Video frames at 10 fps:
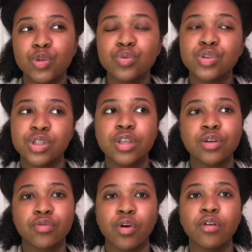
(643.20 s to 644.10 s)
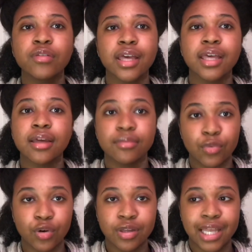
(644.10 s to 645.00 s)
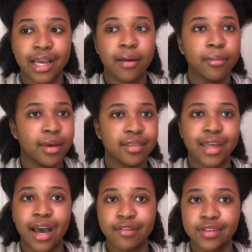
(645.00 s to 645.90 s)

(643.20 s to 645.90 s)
see the growth kick in more like a month after.